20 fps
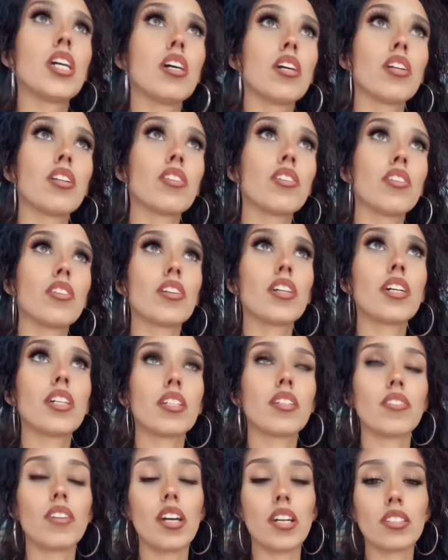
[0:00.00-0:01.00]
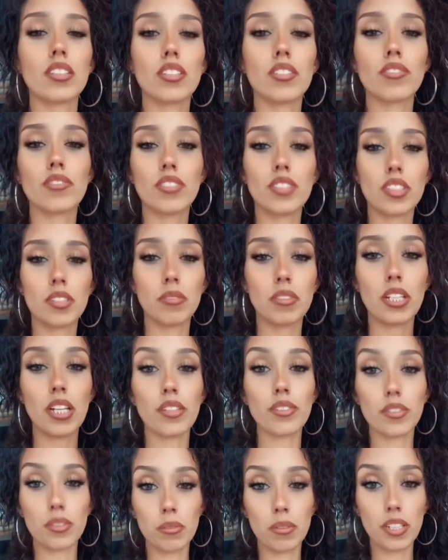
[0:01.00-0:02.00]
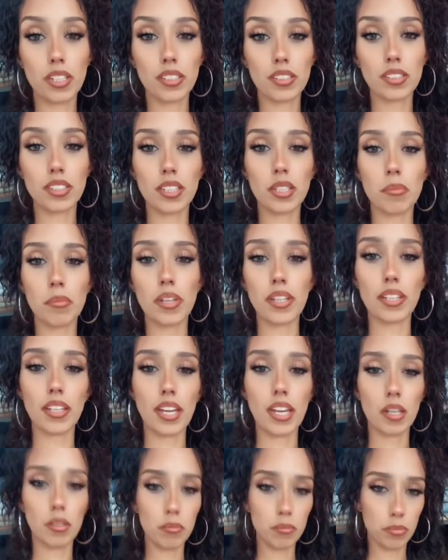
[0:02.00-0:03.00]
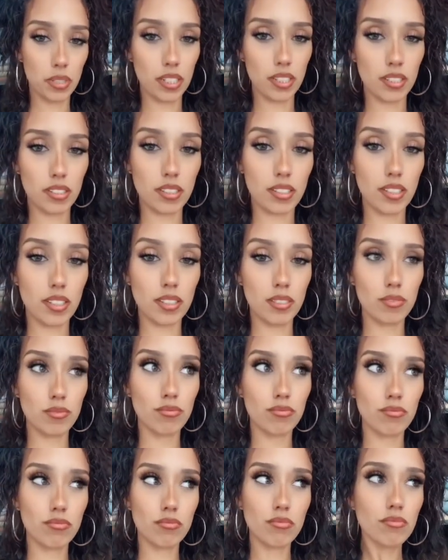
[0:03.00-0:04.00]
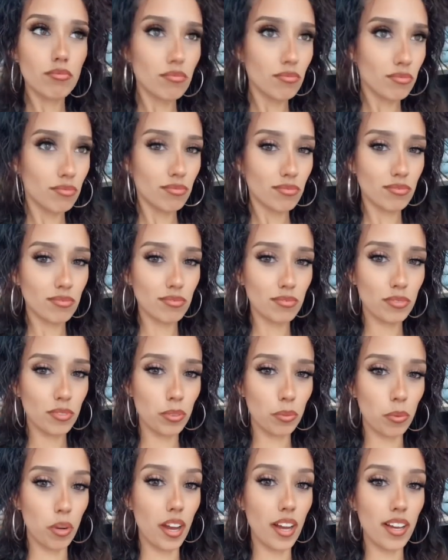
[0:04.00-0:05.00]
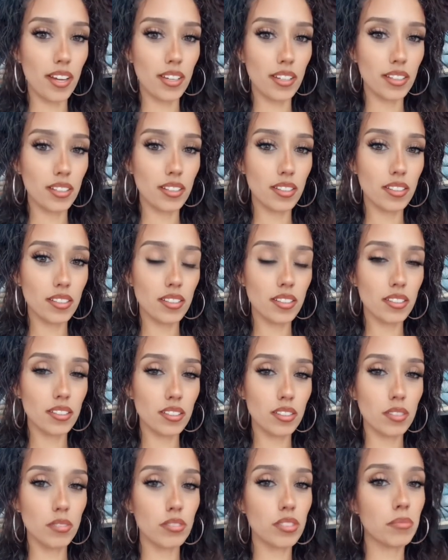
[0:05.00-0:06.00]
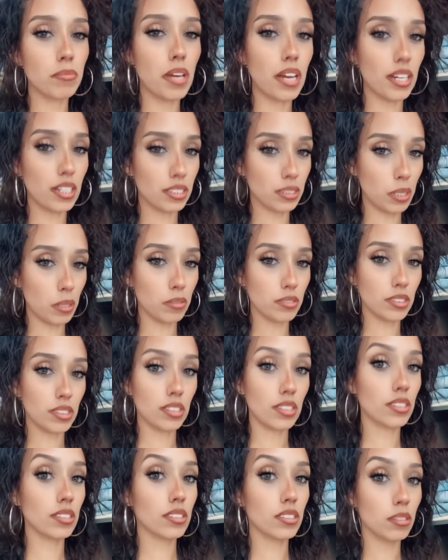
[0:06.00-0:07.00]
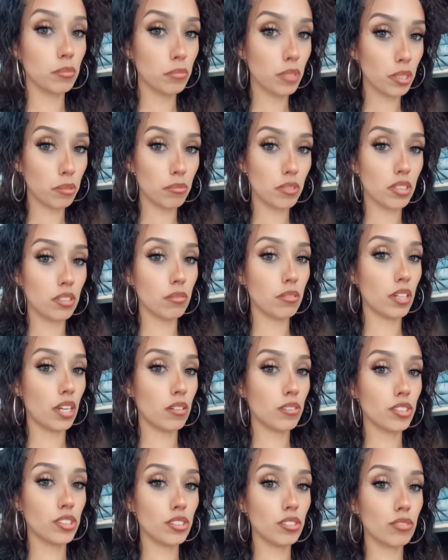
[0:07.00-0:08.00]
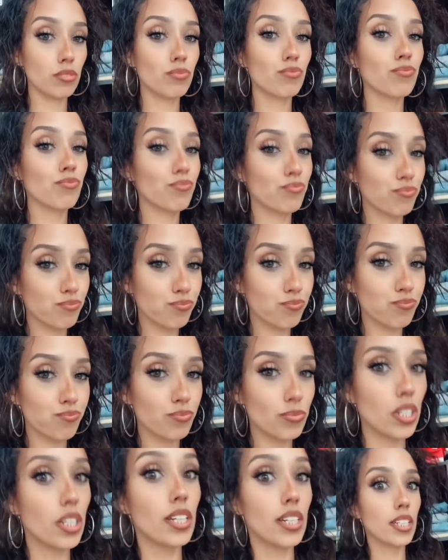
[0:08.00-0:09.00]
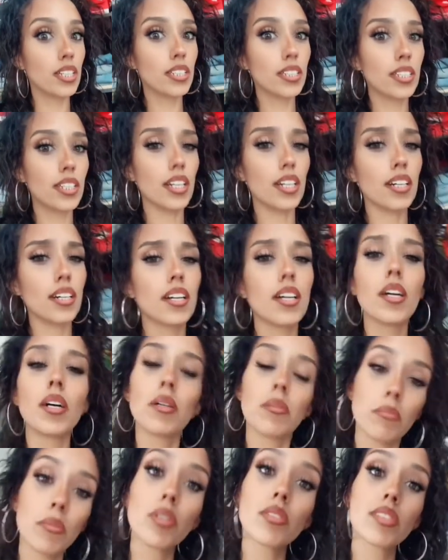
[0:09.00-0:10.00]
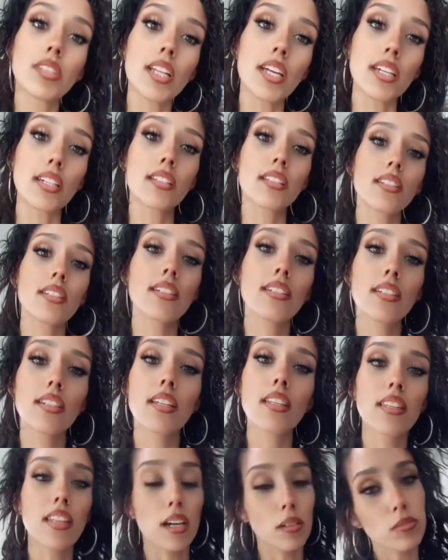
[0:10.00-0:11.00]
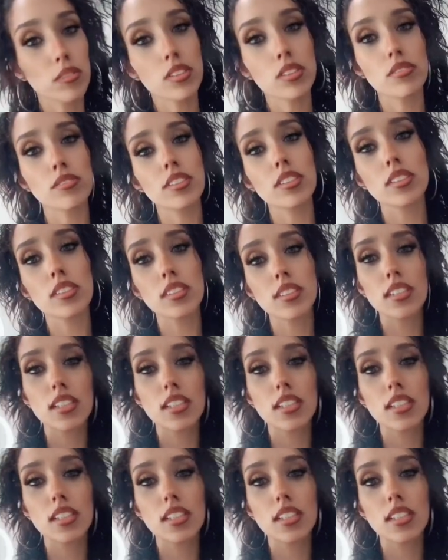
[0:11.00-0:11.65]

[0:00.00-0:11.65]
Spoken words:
Laura and Riley really went out their way to get my account banned. Why? You was mad because I was gonna still make money without you? Yeah, most likely. That was the reason.